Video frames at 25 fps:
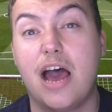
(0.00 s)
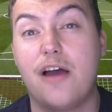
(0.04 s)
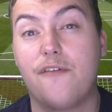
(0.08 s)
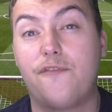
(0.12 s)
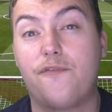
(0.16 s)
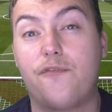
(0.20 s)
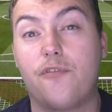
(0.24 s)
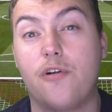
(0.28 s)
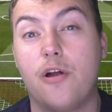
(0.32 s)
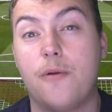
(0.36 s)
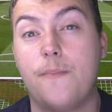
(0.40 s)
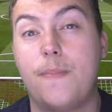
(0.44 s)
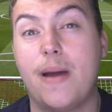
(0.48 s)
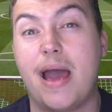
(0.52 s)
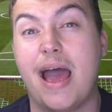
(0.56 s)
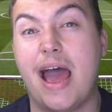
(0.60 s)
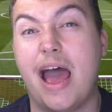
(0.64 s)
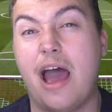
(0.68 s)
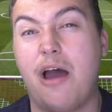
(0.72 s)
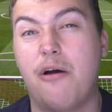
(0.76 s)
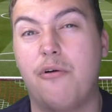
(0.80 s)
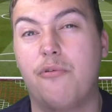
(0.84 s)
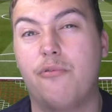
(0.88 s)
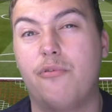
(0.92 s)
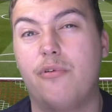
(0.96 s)
for
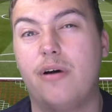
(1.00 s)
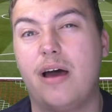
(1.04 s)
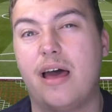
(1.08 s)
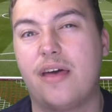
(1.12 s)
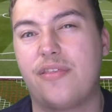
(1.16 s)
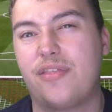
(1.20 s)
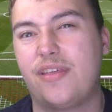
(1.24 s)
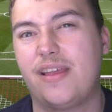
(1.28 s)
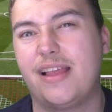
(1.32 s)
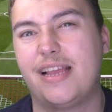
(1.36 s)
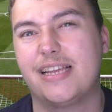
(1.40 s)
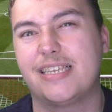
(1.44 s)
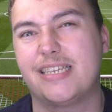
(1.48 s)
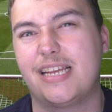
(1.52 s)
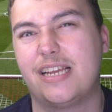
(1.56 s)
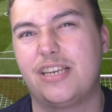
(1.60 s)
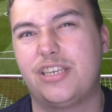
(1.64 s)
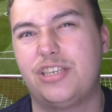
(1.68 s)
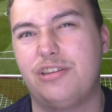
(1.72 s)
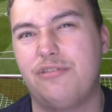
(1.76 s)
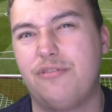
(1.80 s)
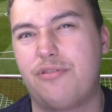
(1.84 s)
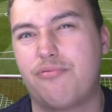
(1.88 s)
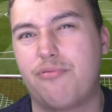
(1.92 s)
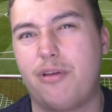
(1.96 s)
about, I think it's like
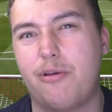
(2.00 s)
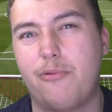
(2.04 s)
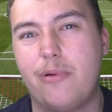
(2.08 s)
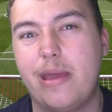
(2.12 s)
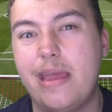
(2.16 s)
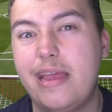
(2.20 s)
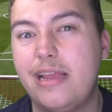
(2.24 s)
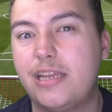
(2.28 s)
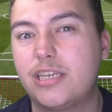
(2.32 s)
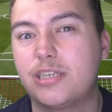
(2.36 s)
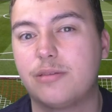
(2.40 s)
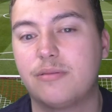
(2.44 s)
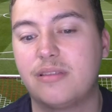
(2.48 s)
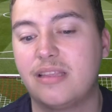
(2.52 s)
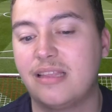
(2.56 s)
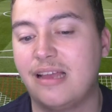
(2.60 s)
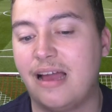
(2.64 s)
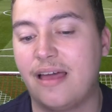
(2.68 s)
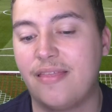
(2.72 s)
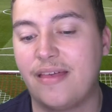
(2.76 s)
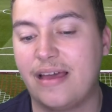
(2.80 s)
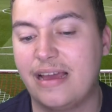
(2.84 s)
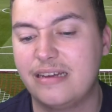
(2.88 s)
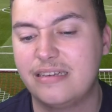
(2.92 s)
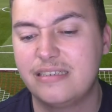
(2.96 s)
2-3 weeks, something
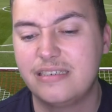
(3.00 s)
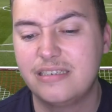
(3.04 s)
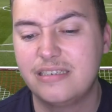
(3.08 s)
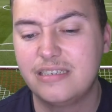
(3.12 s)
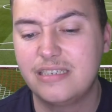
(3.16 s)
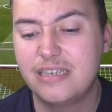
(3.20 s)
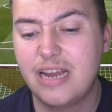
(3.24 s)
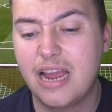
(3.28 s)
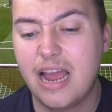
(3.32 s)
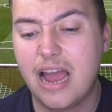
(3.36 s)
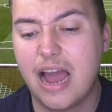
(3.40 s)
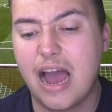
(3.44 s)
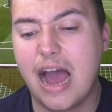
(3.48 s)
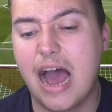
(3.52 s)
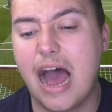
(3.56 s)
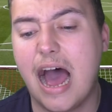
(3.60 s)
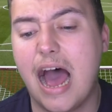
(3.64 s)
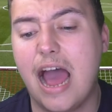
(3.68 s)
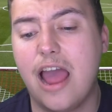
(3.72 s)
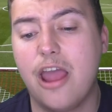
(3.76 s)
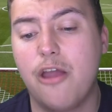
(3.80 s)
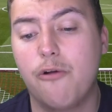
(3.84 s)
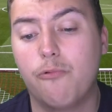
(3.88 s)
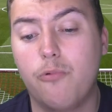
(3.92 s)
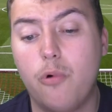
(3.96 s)
like that.
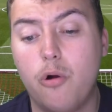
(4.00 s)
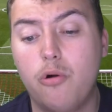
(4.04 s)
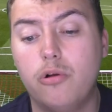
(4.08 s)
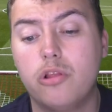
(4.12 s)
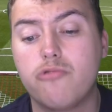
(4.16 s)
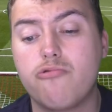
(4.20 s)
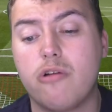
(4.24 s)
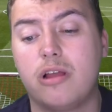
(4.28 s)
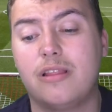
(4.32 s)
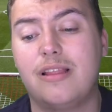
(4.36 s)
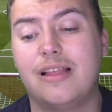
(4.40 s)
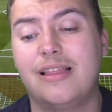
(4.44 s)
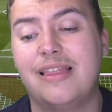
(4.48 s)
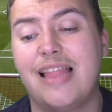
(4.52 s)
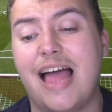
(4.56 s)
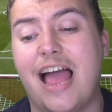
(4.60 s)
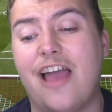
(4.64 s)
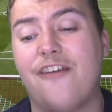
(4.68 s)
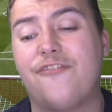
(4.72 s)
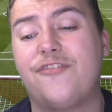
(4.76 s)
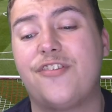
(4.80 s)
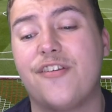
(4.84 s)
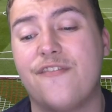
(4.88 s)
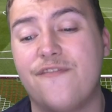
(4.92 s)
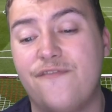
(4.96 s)
Hewula on the
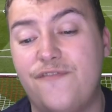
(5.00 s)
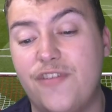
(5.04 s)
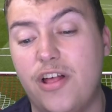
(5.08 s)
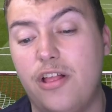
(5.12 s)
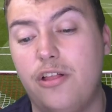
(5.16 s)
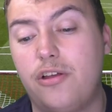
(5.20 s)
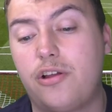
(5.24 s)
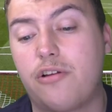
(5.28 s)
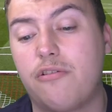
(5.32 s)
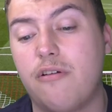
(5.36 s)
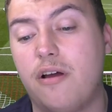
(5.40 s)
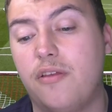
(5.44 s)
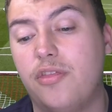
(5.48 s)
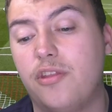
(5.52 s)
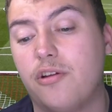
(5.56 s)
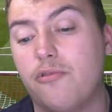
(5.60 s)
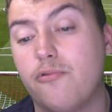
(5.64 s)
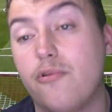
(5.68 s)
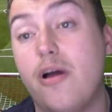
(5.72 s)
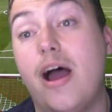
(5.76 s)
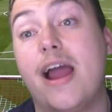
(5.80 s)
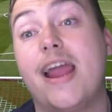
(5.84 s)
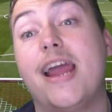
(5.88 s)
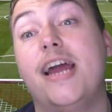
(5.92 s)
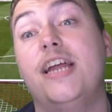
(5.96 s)
left, Vilker on the
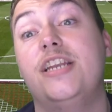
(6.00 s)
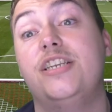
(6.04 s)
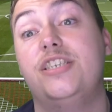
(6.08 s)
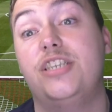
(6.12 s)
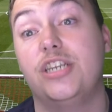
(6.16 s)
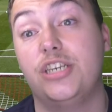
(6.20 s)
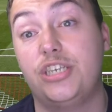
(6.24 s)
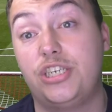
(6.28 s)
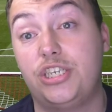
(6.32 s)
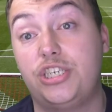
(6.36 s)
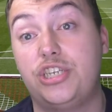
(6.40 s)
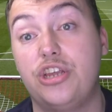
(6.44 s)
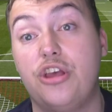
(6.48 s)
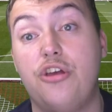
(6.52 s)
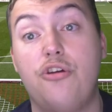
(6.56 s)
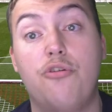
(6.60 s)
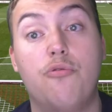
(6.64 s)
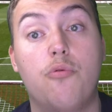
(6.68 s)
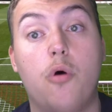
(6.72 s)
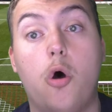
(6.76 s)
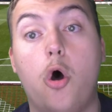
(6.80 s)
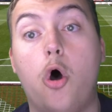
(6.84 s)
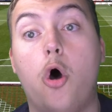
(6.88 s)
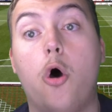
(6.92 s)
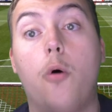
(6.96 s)
right, and
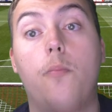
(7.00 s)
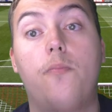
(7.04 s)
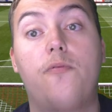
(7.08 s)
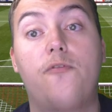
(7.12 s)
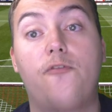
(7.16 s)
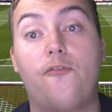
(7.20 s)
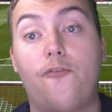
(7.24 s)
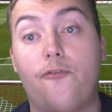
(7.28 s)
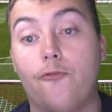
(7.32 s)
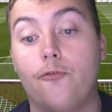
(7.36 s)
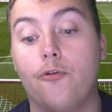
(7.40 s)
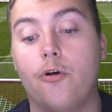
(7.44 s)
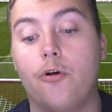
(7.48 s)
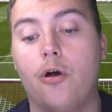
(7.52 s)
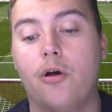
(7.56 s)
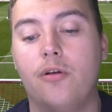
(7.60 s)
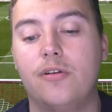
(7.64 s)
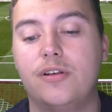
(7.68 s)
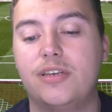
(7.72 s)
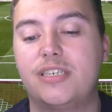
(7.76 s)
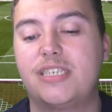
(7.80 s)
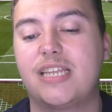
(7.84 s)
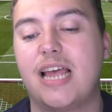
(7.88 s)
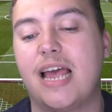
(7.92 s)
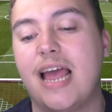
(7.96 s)
Dadu up
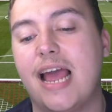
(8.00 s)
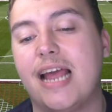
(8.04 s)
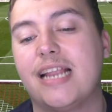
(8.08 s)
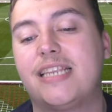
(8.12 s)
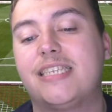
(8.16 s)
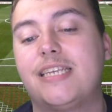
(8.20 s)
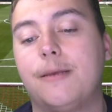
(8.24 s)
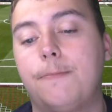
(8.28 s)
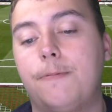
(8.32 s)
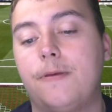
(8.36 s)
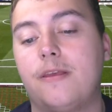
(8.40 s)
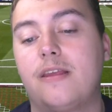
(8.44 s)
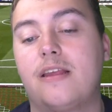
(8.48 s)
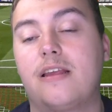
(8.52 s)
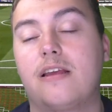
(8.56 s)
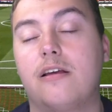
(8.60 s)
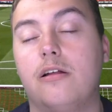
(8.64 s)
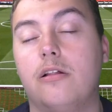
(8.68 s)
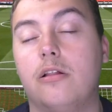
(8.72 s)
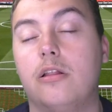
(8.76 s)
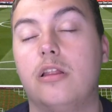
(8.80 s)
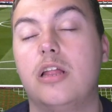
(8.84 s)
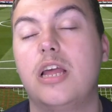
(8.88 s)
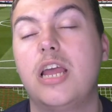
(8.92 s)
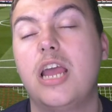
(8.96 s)
front. A
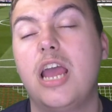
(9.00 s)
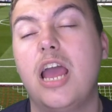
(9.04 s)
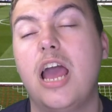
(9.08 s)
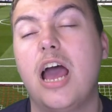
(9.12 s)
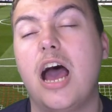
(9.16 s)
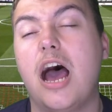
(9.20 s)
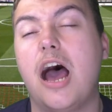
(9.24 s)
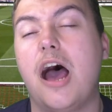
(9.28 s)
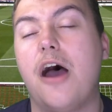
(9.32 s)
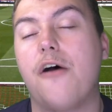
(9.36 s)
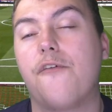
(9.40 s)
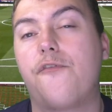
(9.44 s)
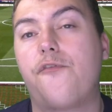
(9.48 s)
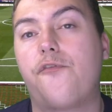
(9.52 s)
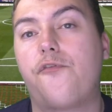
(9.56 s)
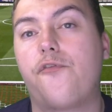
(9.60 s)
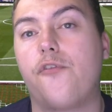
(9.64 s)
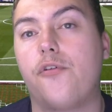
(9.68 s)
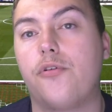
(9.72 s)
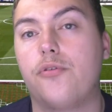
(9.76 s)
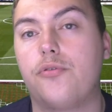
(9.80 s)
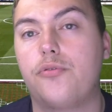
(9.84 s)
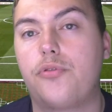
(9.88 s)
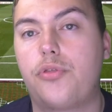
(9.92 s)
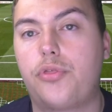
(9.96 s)
typical
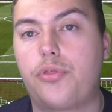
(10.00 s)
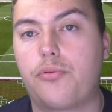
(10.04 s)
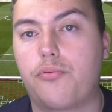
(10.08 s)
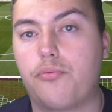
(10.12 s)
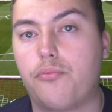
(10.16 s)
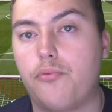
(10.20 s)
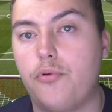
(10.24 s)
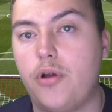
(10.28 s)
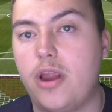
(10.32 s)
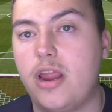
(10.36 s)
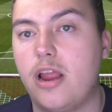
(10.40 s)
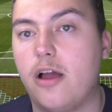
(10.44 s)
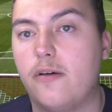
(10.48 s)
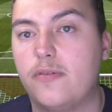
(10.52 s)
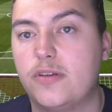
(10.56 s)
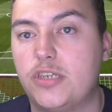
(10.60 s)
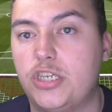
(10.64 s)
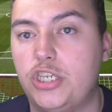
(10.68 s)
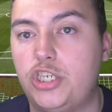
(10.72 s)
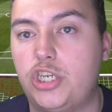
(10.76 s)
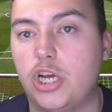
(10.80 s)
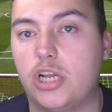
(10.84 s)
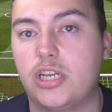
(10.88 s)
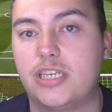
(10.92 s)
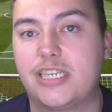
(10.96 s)
front 3.
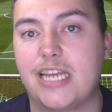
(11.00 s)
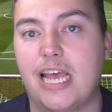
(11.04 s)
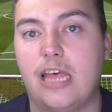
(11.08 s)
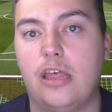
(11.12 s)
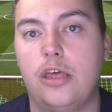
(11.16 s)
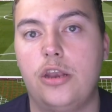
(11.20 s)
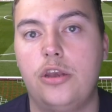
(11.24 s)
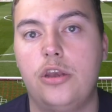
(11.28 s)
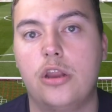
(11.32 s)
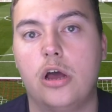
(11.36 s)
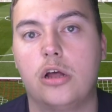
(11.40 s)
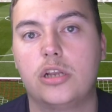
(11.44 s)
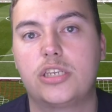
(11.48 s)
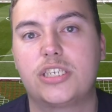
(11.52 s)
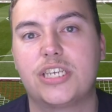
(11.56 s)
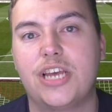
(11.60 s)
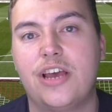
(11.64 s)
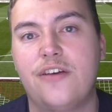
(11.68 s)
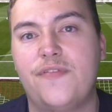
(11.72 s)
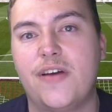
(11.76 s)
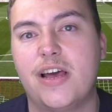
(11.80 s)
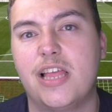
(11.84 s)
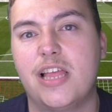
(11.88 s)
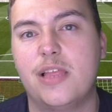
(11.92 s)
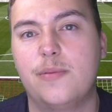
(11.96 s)
Obviously, John Taylor not
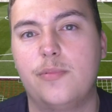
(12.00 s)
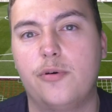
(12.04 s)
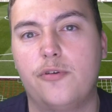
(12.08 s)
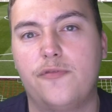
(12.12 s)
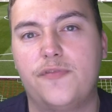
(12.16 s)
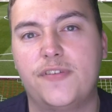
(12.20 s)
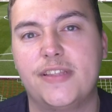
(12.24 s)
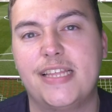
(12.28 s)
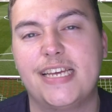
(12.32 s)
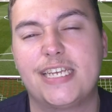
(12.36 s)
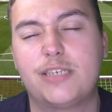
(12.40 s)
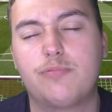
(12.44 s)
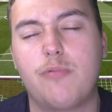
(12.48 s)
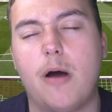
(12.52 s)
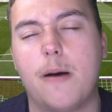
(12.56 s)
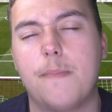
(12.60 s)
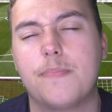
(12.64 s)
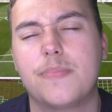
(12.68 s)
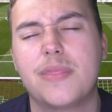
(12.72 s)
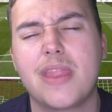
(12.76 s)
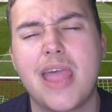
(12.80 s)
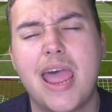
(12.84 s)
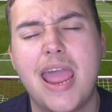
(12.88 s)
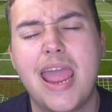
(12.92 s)
available for this one.